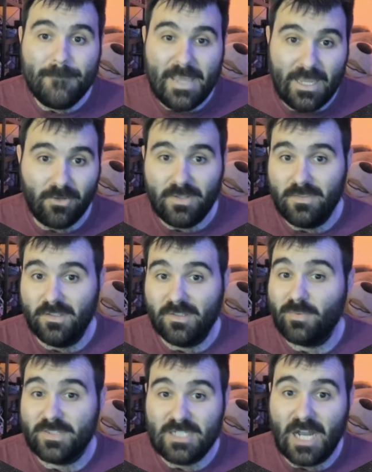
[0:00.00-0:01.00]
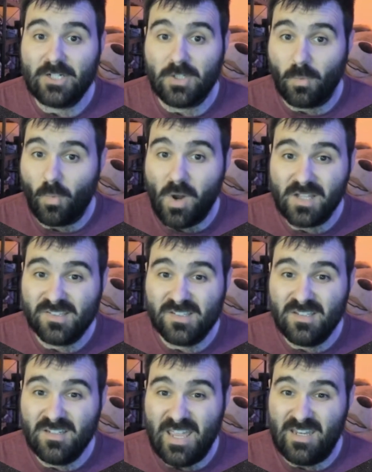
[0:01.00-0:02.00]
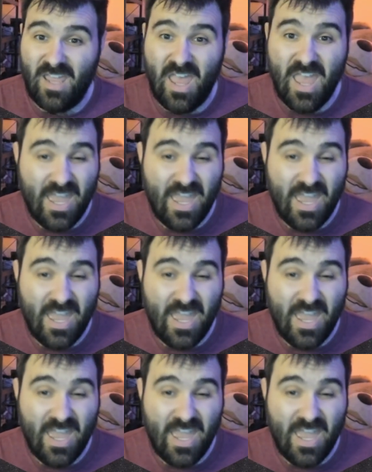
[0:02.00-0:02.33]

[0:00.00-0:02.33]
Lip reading: Pairing this with Dr. Watson and